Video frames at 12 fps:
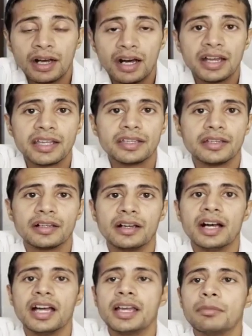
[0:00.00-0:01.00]
Hi,
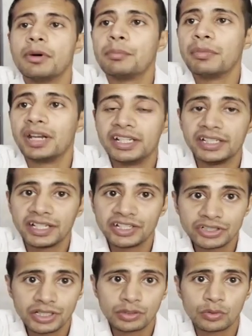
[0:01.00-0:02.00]
I am a
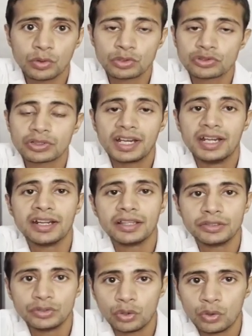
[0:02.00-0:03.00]
meditation coach and a
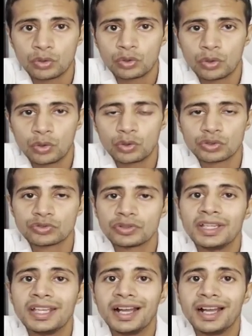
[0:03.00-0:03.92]
yoga coach.